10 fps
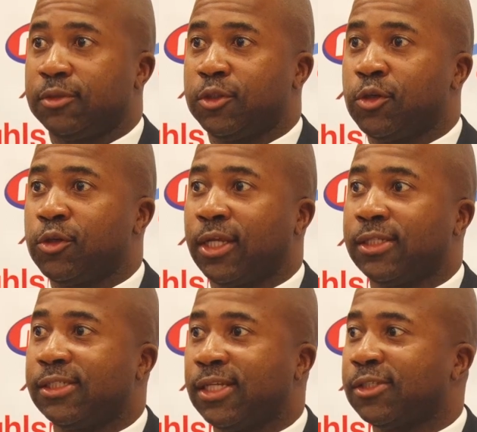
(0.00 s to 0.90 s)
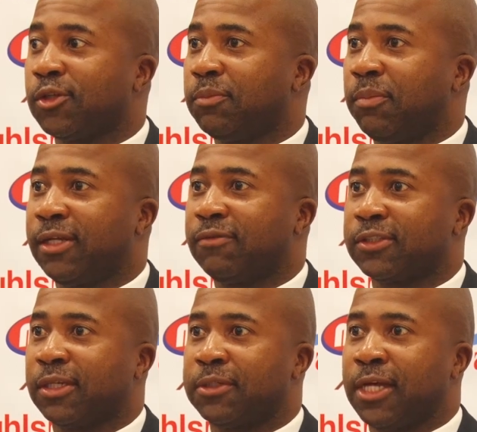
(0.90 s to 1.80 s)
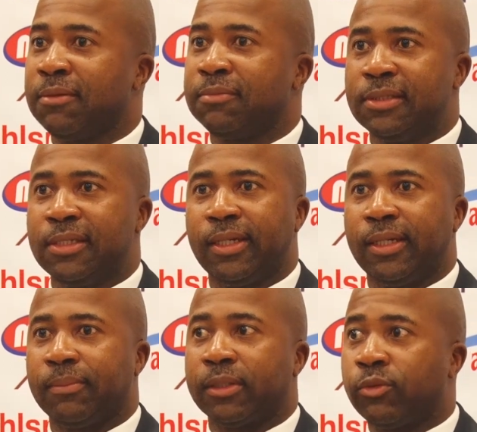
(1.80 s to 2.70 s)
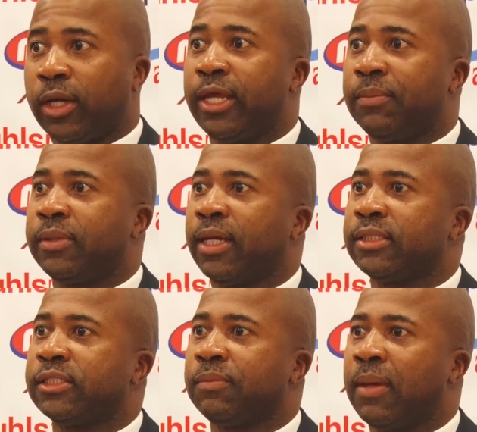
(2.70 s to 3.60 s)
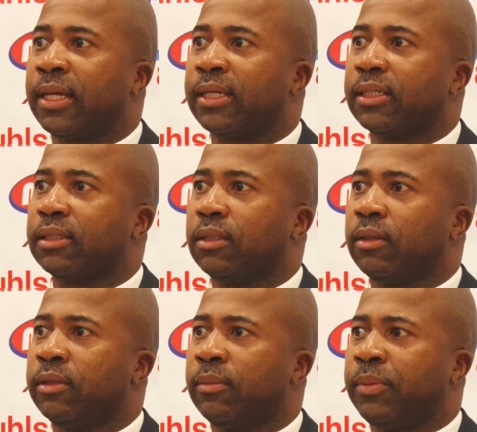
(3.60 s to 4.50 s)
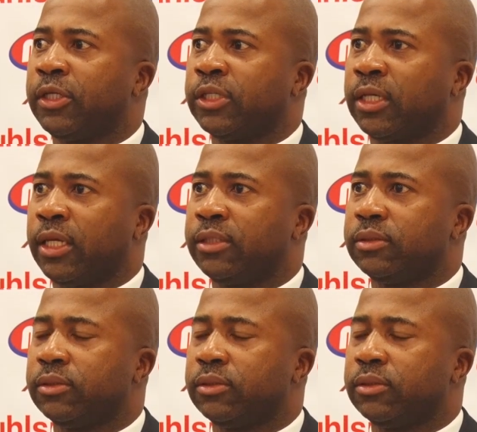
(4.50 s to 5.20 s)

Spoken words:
You know, you can see he has not played for some time, but we are happy that he's back on the pitch again.